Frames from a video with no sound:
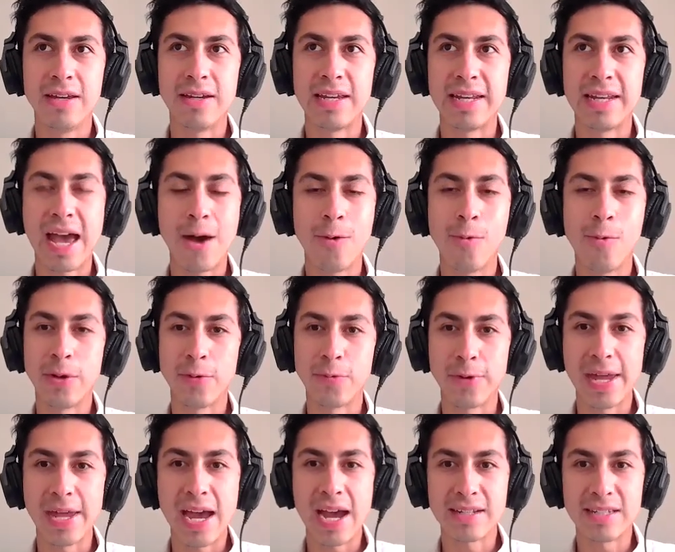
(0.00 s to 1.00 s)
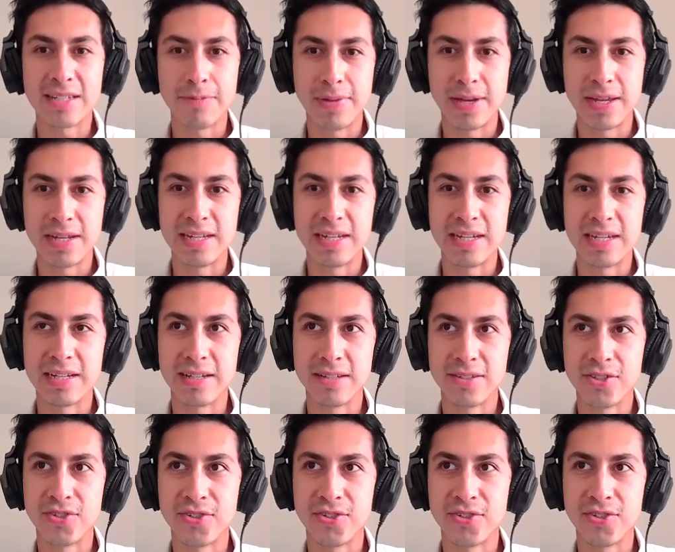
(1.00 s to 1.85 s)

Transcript: and how we react depending